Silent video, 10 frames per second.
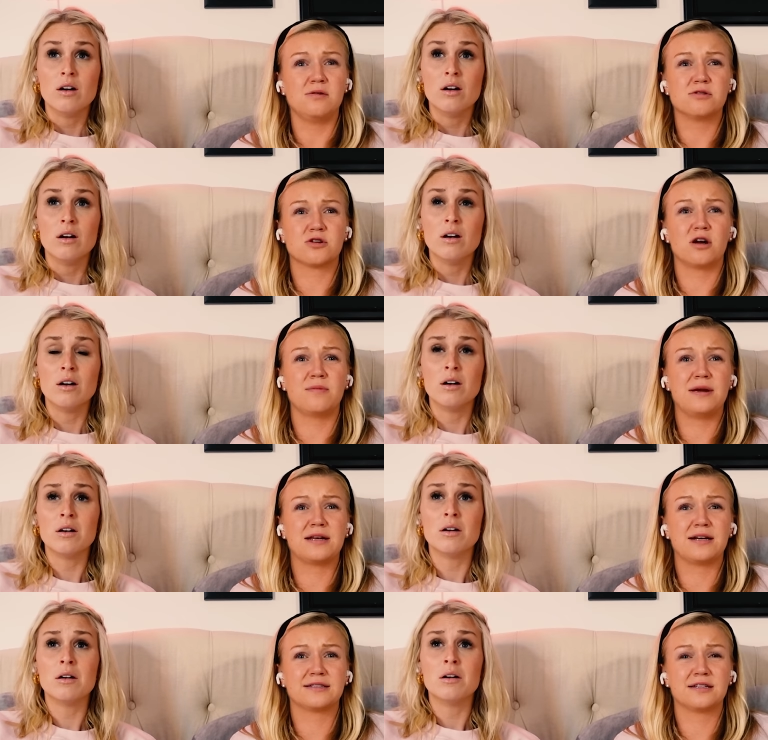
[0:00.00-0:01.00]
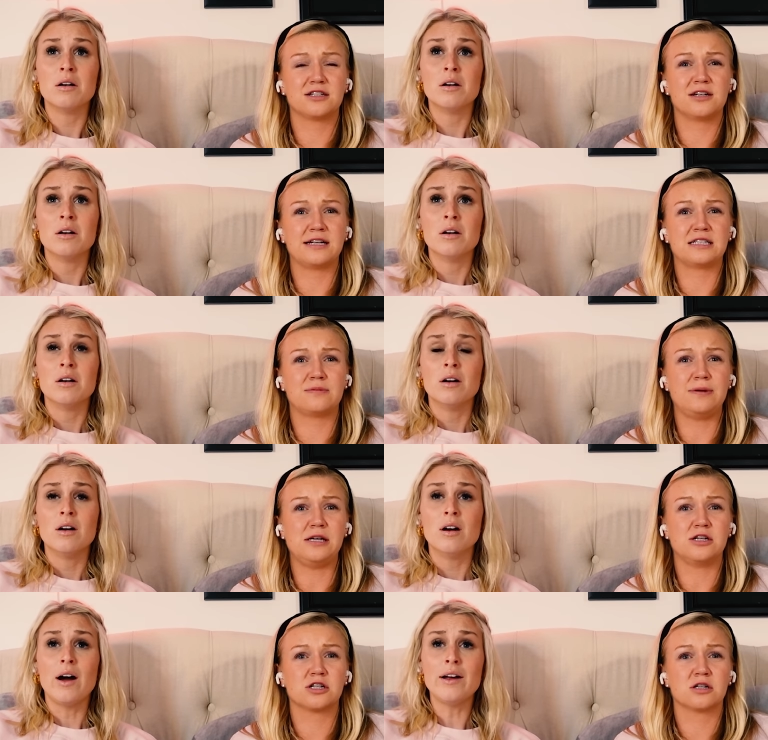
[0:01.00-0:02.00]
Speaker 1: He was trying to make such a nice
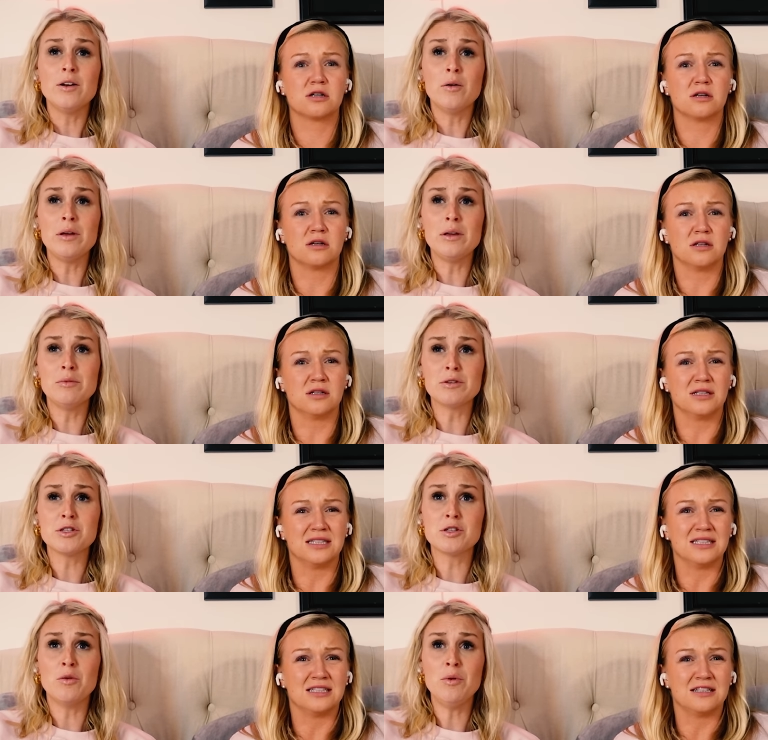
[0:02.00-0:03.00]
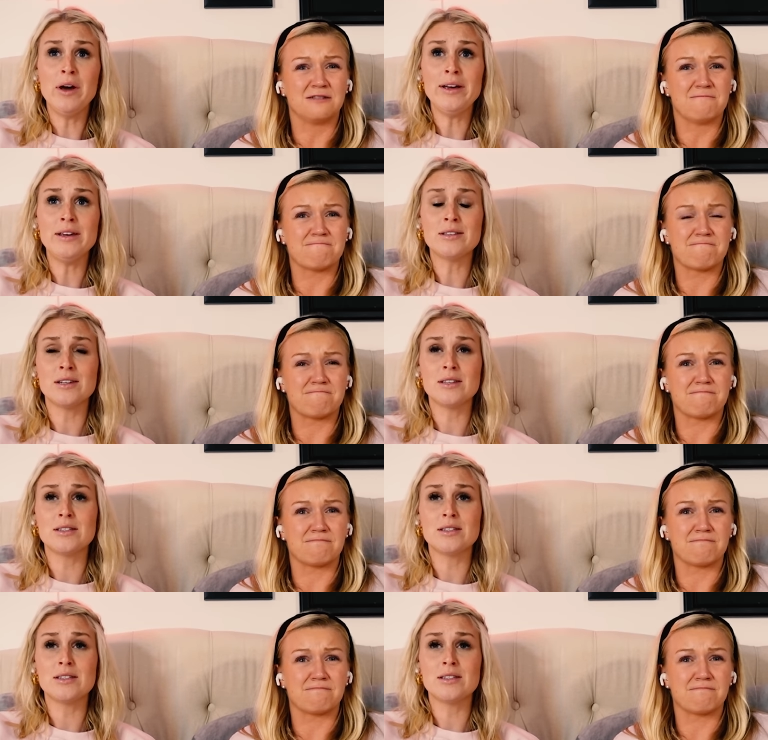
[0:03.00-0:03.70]
speech. I know, he was so nice, it